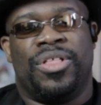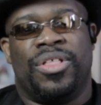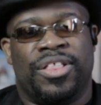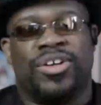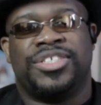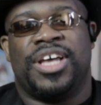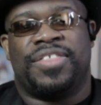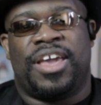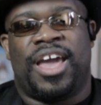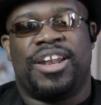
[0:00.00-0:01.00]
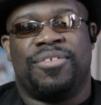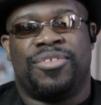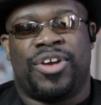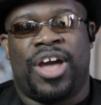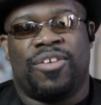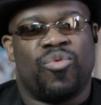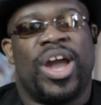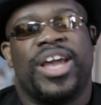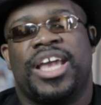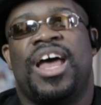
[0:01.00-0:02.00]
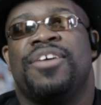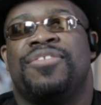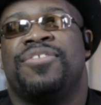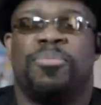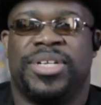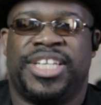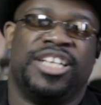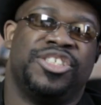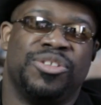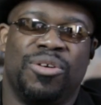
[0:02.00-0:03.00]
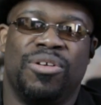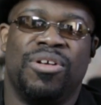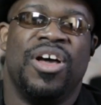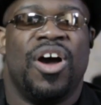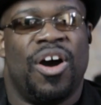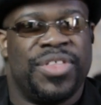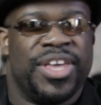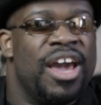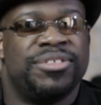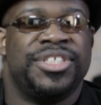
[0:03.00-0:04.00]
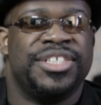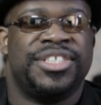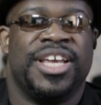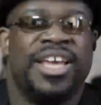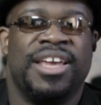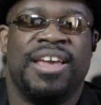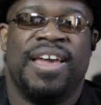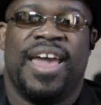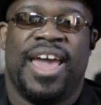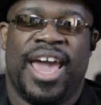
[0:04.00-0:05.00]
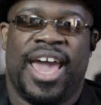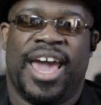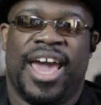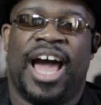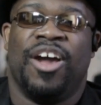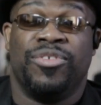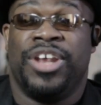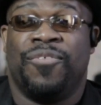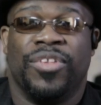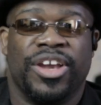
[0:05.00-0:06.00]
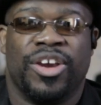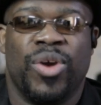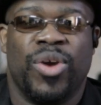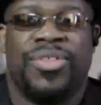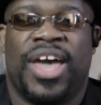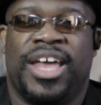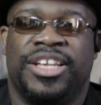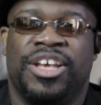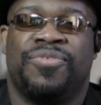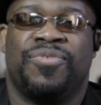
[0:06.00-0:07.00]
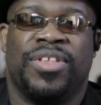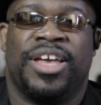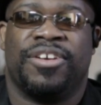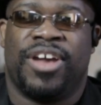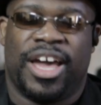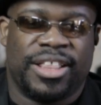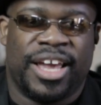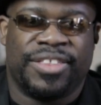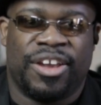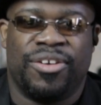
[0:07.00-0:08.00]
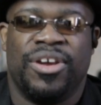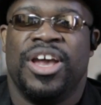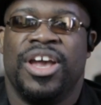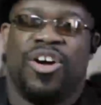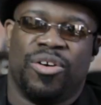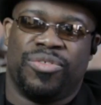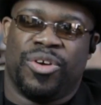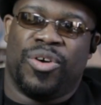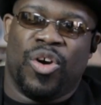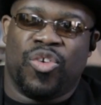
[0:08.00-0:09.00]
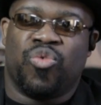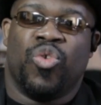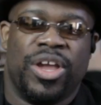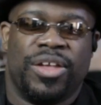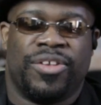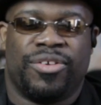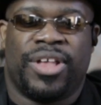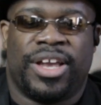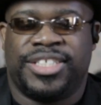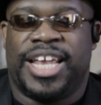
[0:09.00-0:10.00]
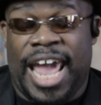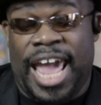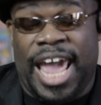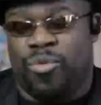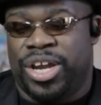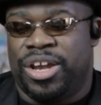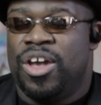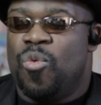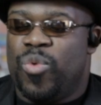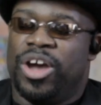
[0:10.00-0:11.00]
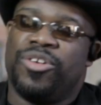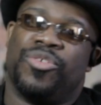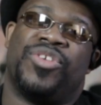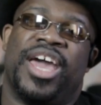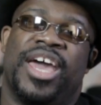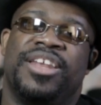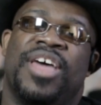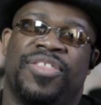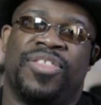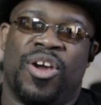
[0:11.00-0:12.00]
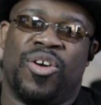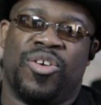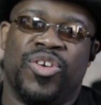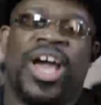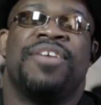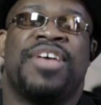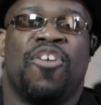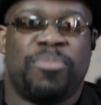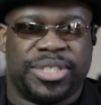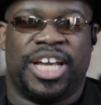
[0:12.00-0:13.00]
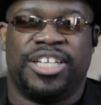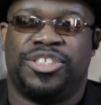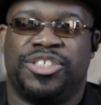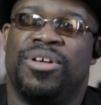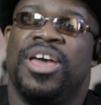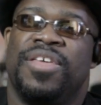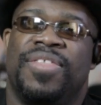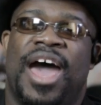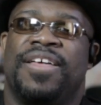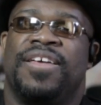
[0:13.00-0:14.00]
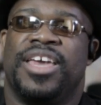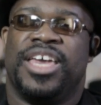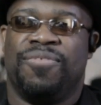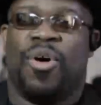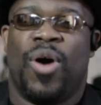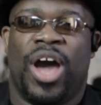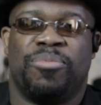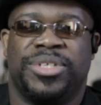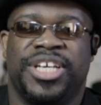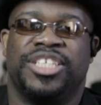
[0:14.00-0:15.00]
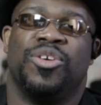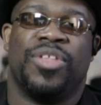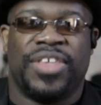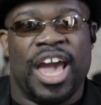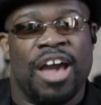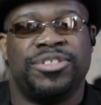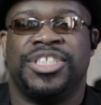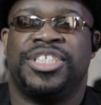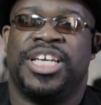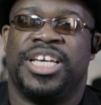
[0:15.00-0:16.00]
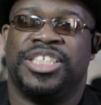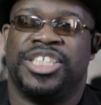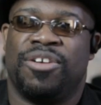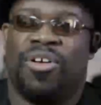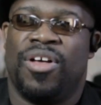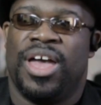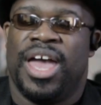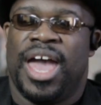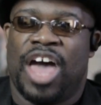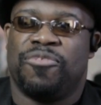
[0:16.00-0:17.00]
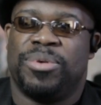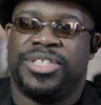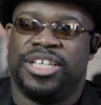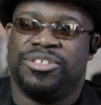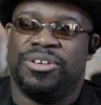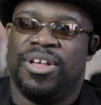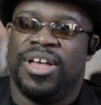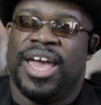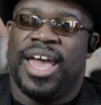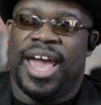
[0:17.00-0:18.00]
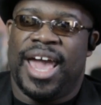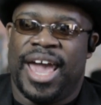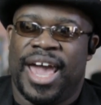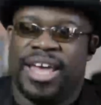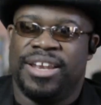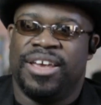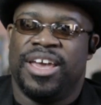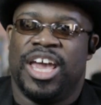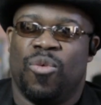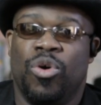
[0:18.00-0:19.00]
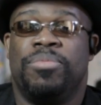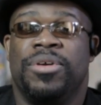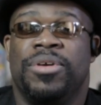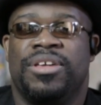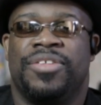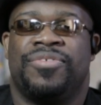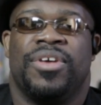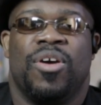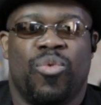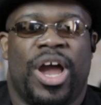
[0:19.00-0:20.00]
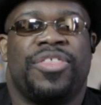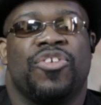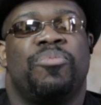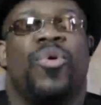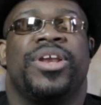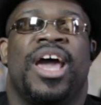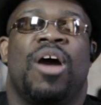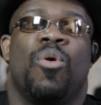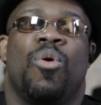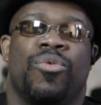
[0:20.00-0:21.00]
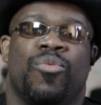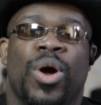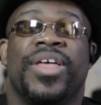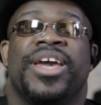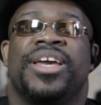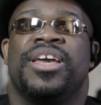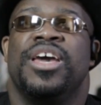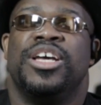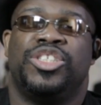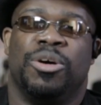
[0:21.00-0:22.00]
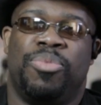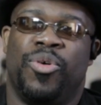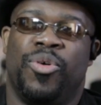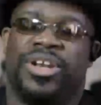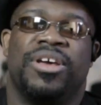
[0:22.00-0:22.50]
looks like they're kind of recognizing the potential of the FGC, and I definitely agree with that. It does feel like they're kind of like they're like saying, hey, we understand that you guys have potential, that EVO has potential, that the FGC in general has potential, and we're at this point now where we're willing to put